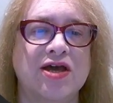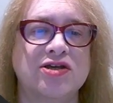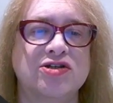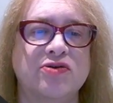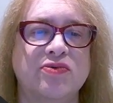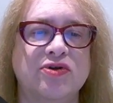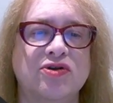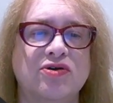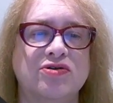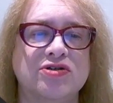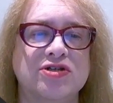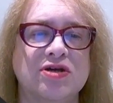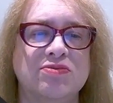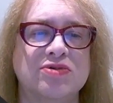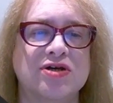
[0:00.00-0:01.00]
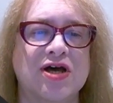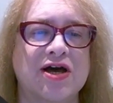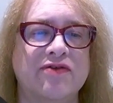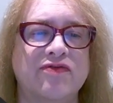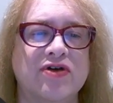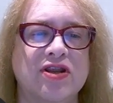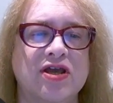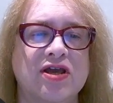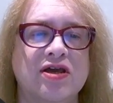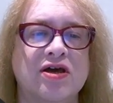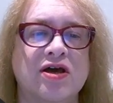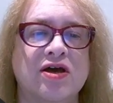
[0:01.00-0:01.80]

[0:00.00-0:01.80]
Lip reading: So we don't seem to have any